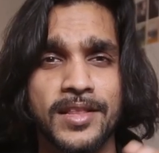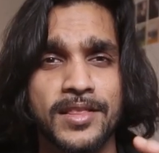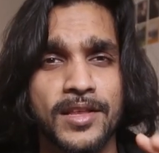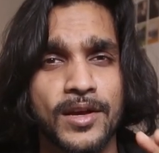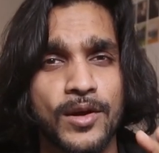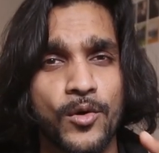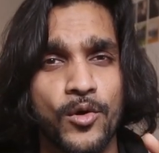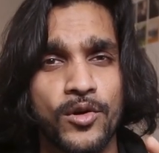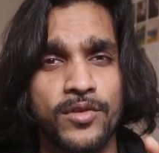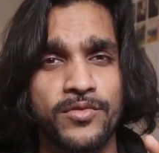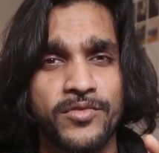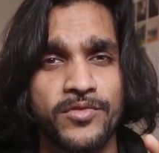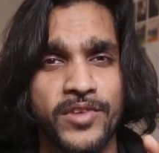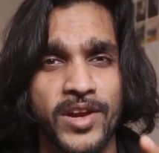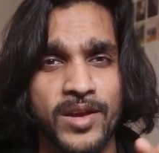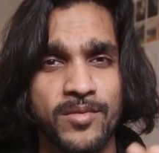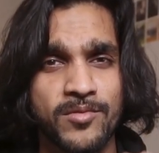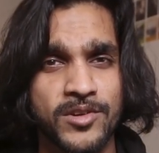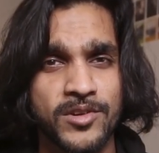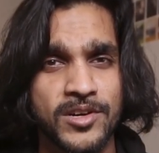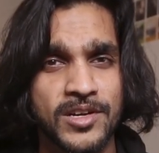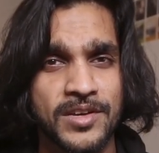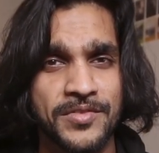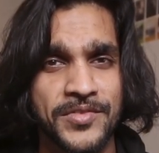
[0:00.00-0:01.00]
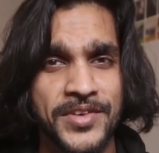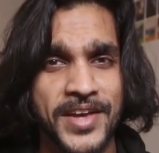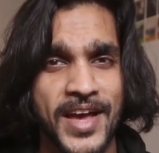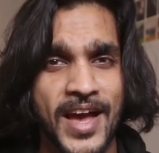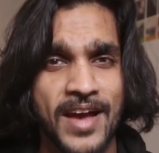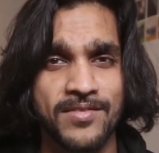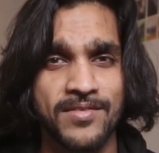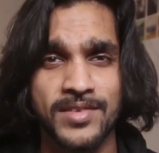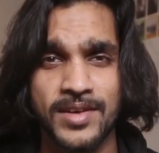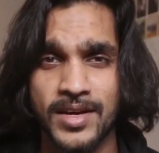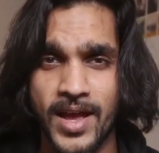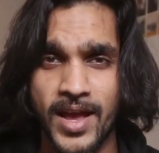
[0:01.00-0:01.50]
in the code framework, we
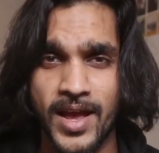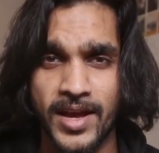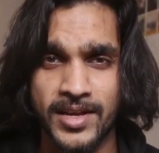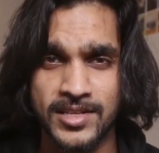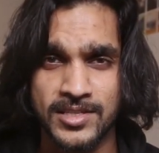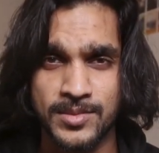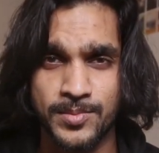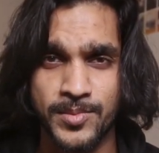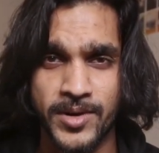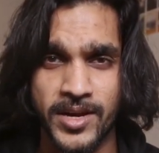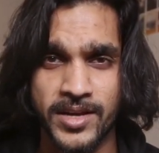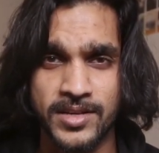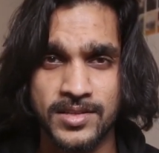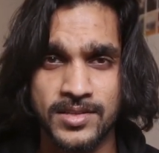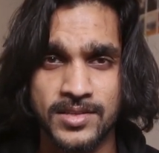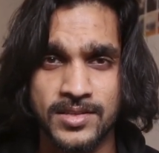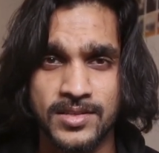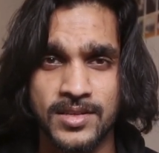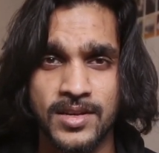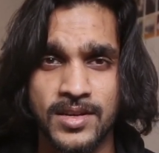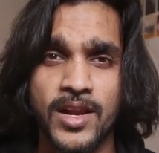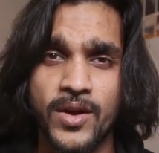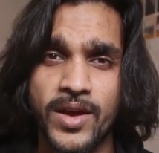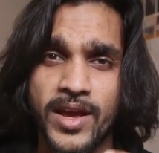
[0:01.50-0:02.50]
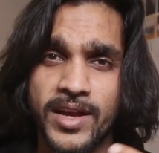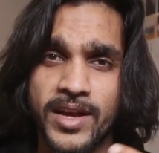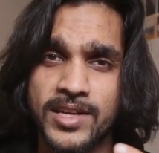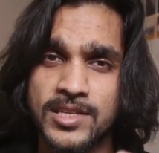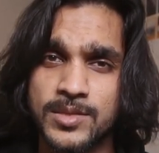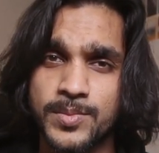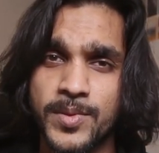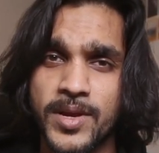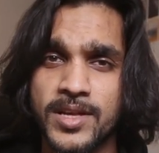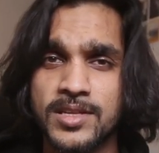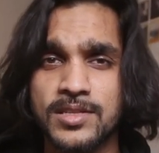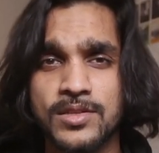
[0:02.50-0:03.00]
have Express. Now,
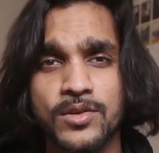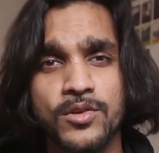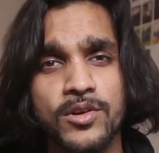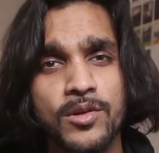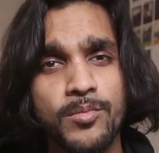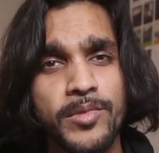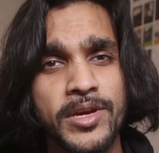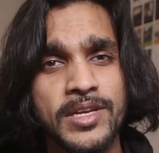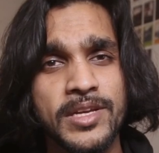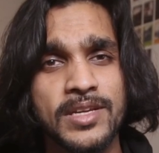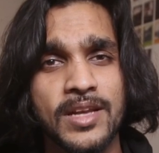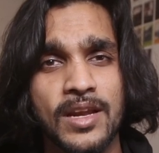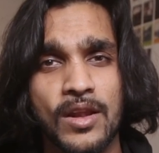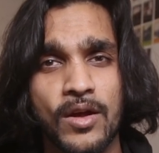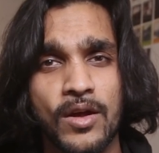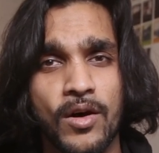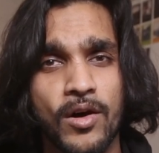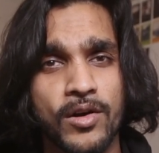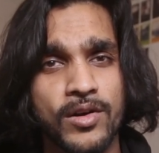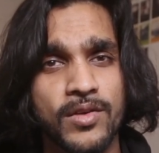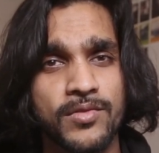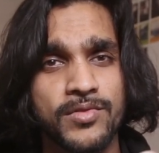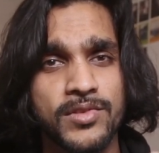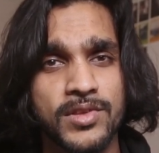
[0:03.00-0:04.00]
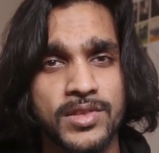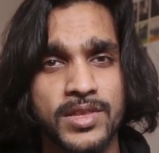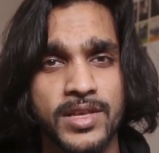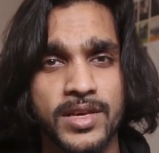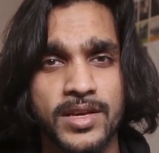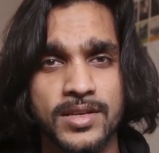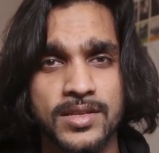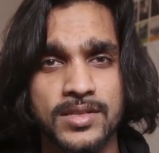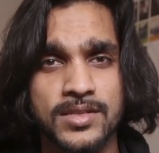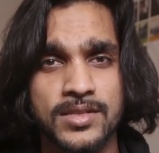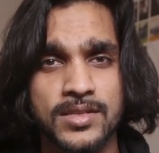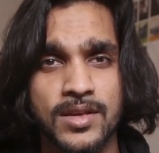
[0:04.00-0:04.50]
Express could mean a lot of the
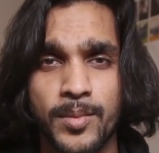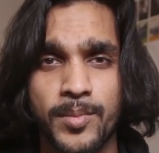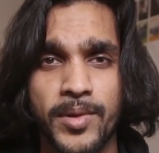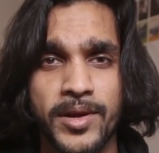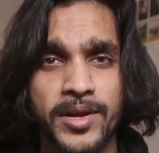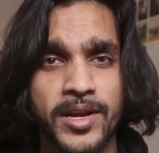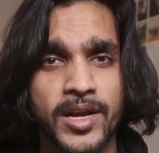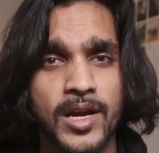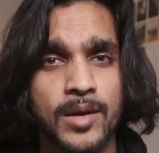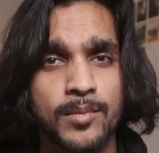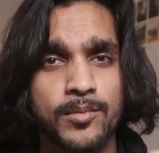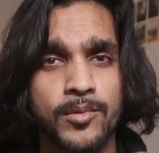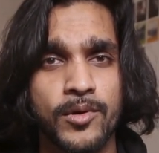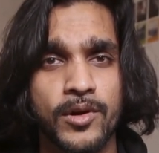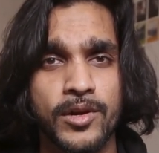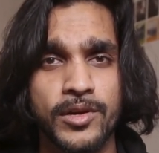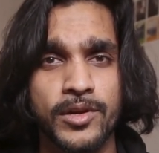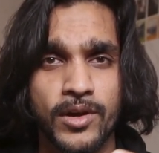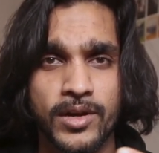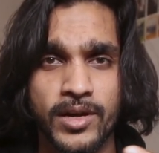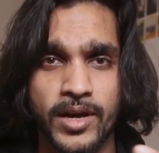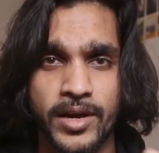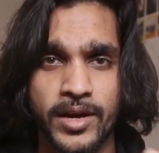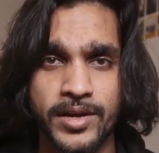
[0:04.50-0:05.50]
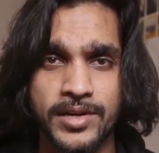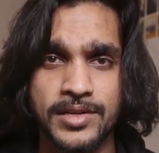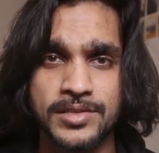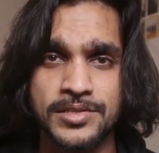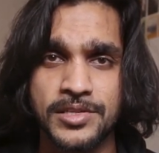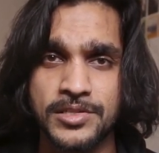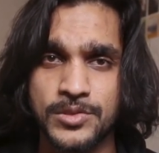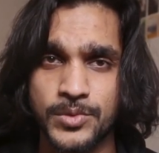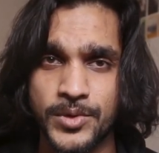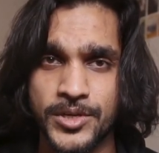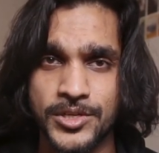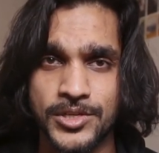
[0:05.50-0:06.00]
things depending upon your current
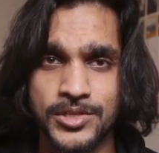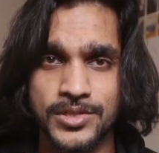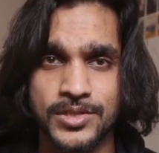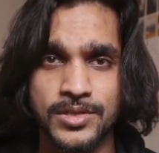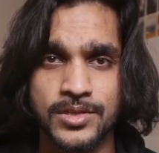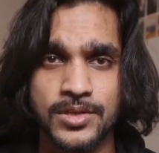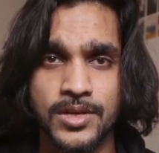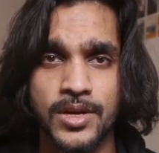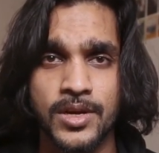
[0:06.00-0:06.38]
situation.